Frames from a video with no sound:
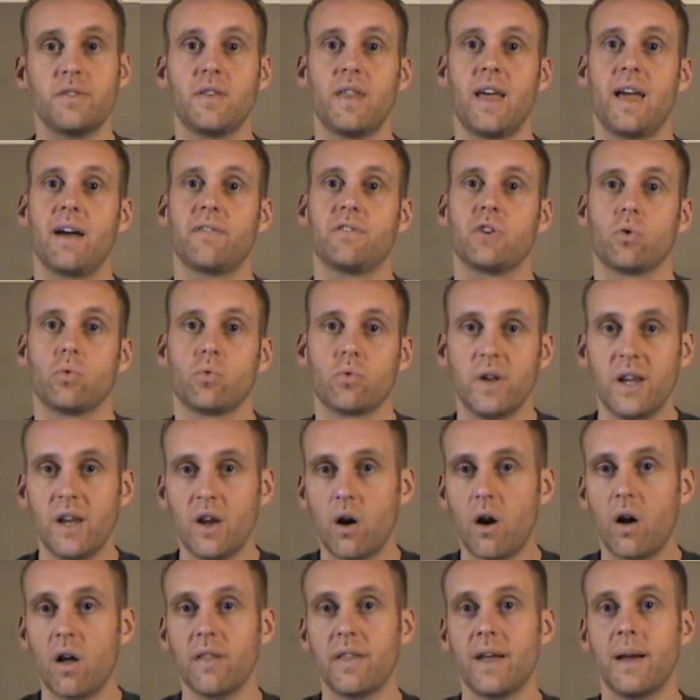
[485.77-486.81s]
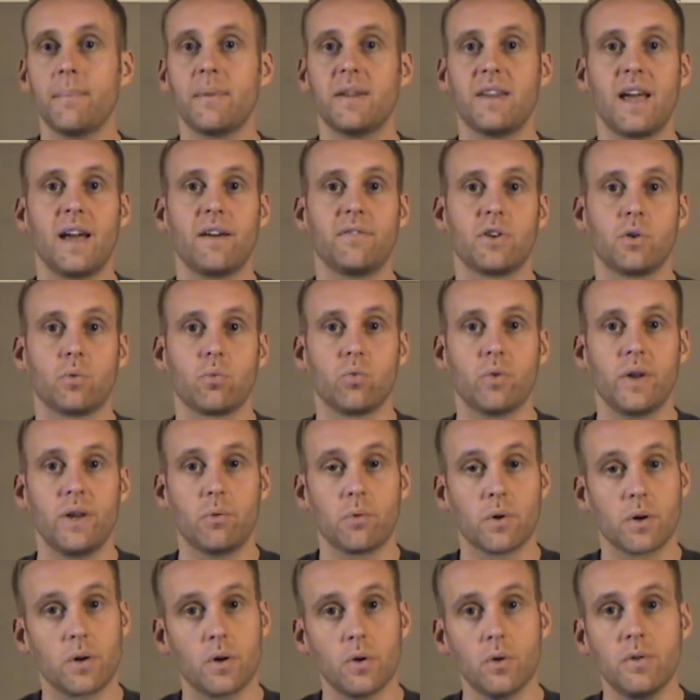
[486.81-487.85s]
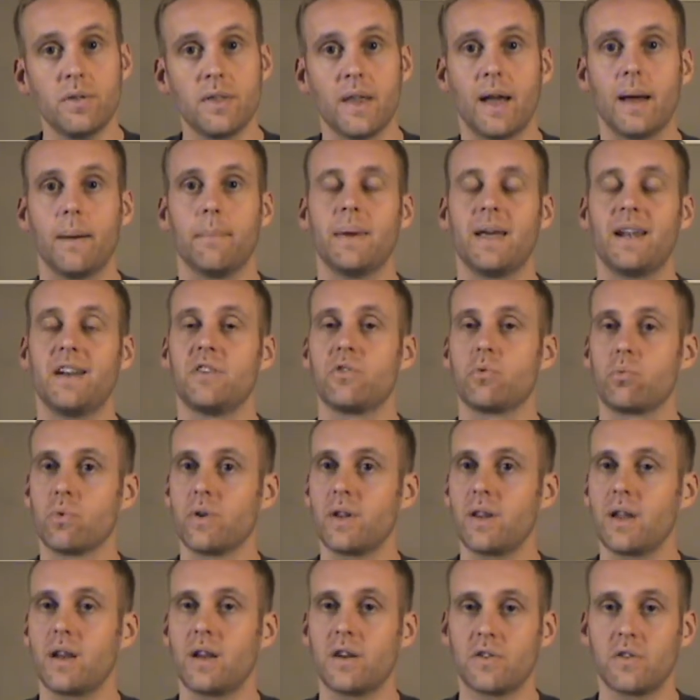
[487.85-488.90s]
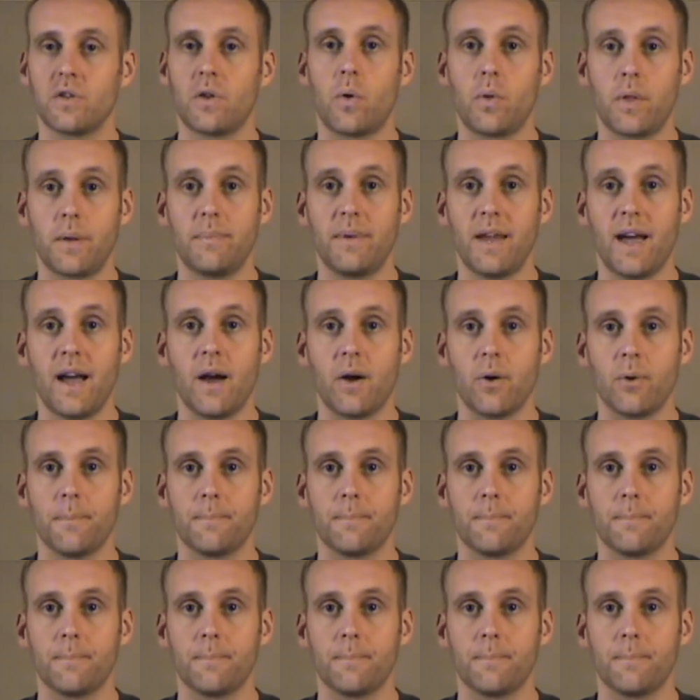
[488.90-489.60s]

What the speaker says: they have to recall them, and they have to re-recruit them, and it's really going to slow them down.